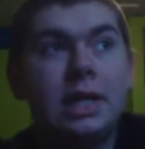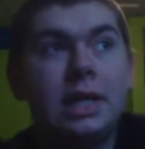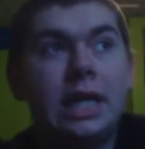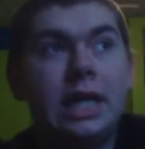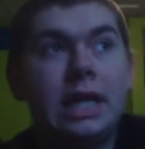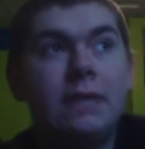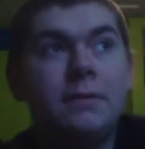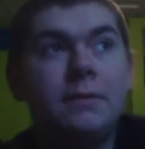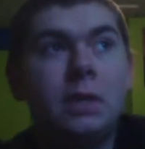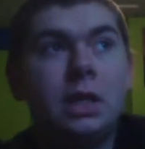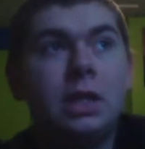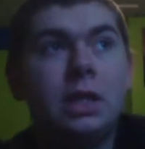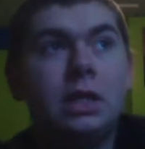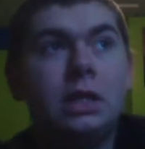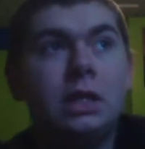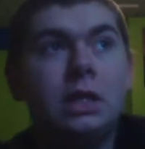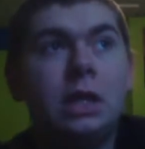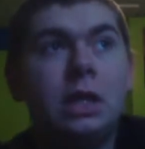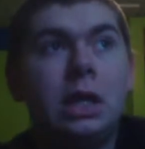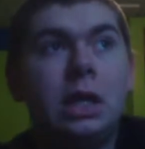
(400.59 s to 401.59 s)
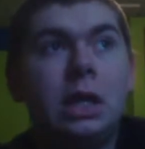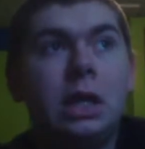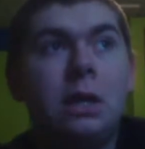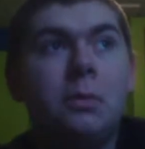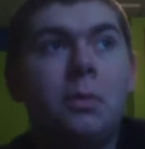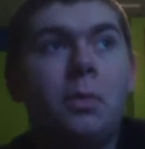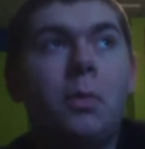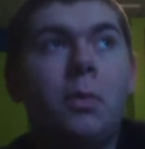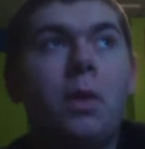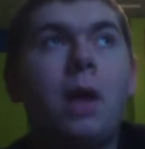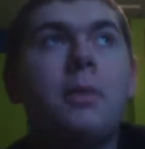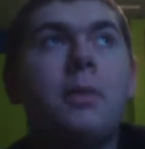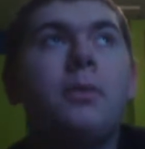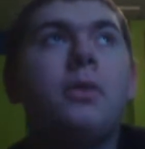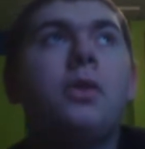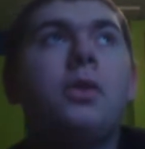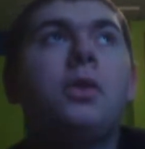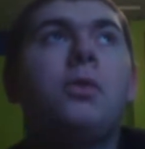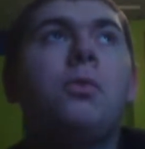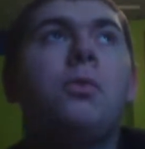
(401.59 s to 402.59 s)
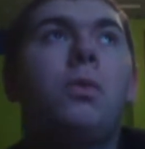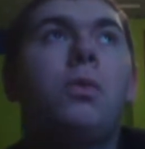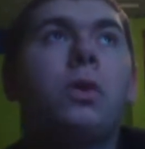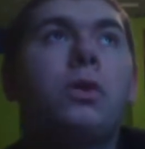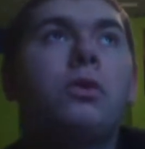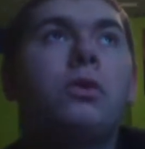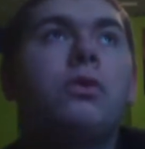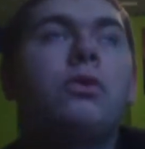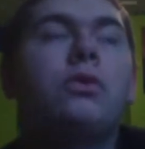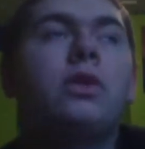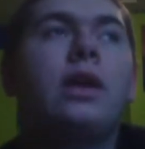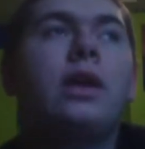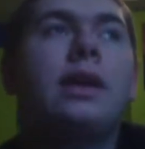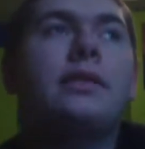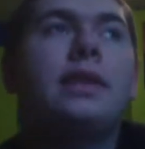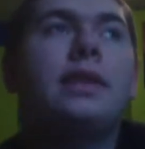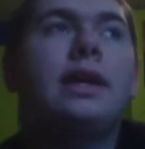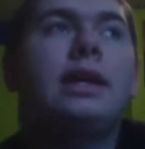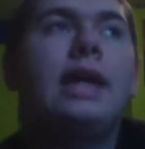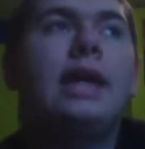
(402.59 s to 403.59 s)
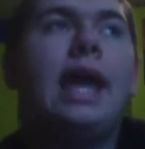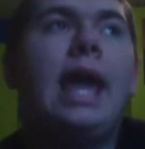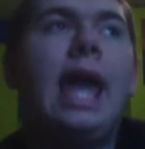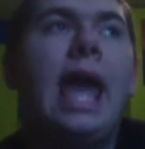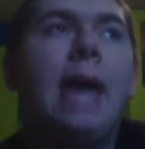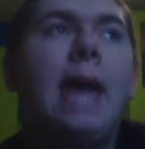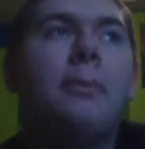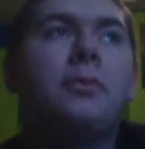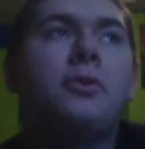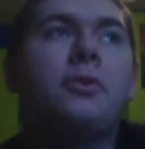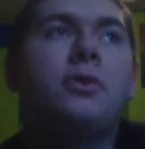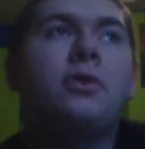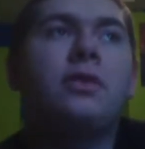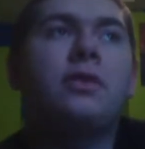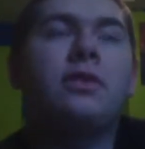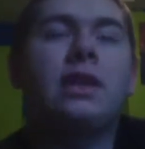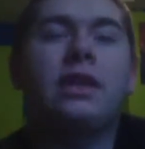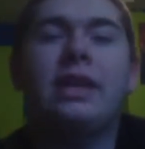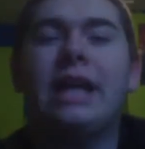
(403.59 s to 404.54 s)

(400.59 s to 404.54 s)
Even in probably one of the worst, I think, episodes I've seen.